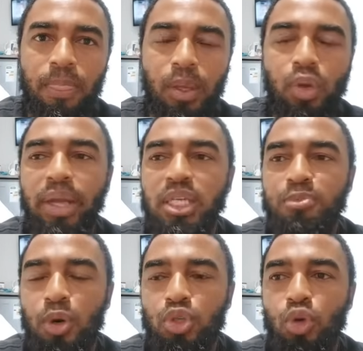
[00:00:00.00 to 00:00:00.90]
You know, and he
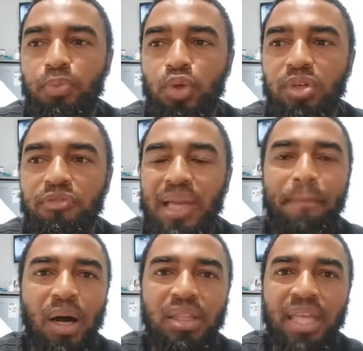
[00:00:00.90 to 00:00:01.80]
spoke so beautifully
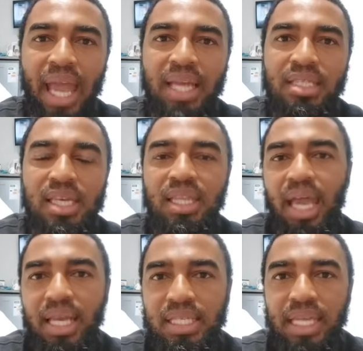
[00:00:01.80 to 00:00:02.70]
about the ANC and the
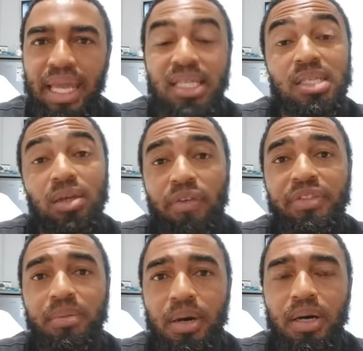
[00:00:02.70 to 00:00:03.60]
ANC legacy of
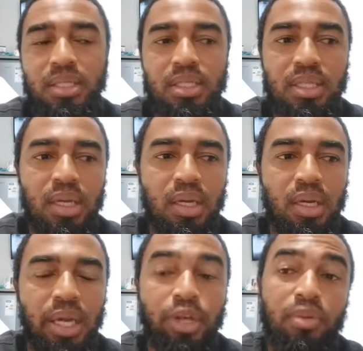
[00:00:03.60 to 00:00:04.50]
the past.
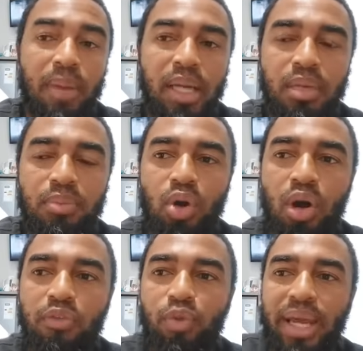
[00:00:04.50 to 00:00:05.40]
It reminded me
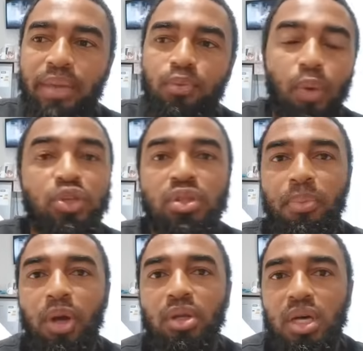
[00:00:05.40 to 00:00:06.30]
of when I went to the
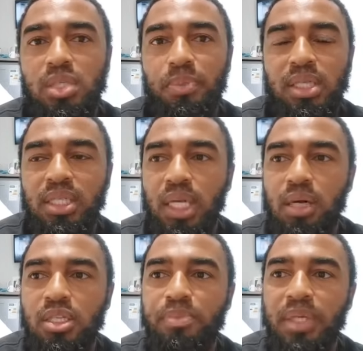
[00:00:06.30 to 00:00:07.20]
podcast party and
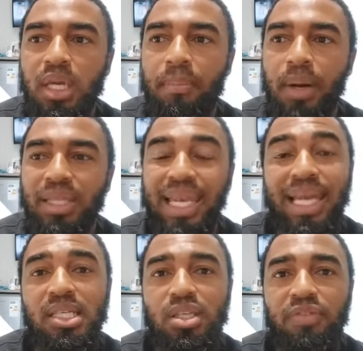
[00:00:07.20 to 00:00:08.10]
I was speaking about the
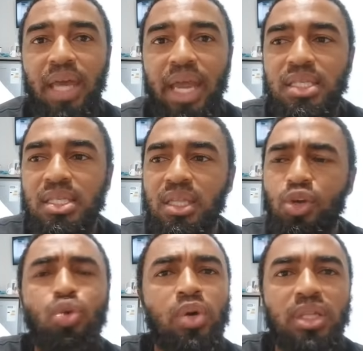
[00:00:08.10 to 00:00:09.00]
legacy of the ANC and the
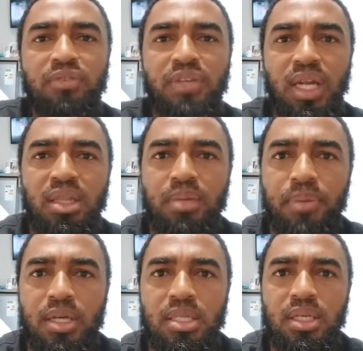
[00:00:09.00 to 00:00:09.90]
good work they've done in the
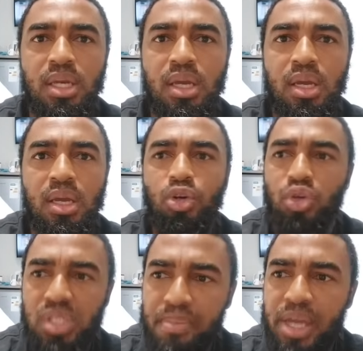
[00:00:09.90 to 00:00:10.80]
past.
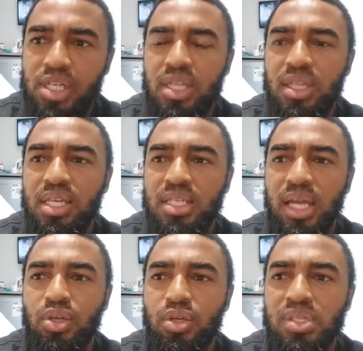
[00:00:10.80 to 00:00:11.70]
Because he mentioned things
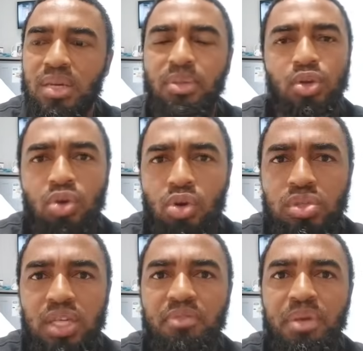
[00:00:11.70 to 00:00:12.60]
like, you know, some of the
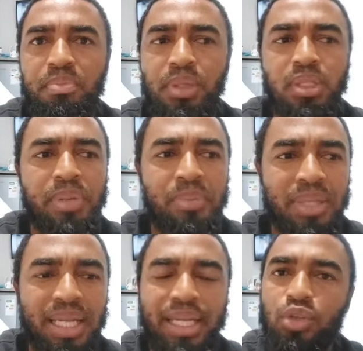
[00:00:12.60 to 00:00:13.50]
roads that have been built, people
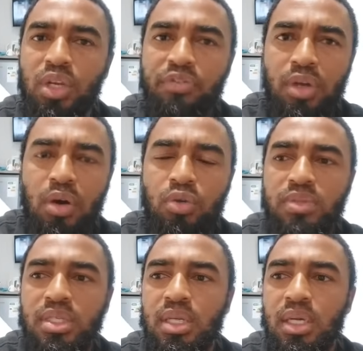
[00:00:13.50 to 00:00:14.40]
that get to live in homes